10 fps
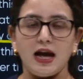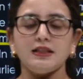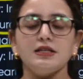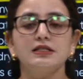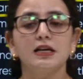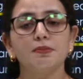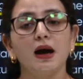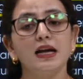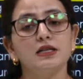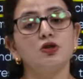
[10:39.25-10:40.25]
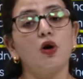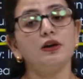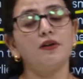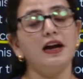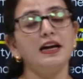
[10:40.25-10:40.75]
and the stigma is
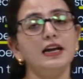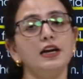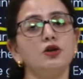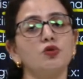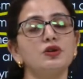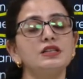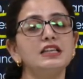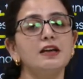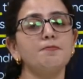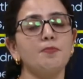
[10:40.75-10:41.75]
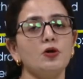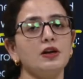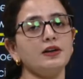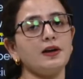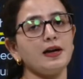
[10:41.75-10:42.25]
not ready to receive
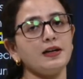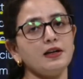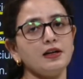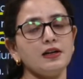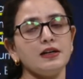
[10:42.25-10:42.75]
pollen grain.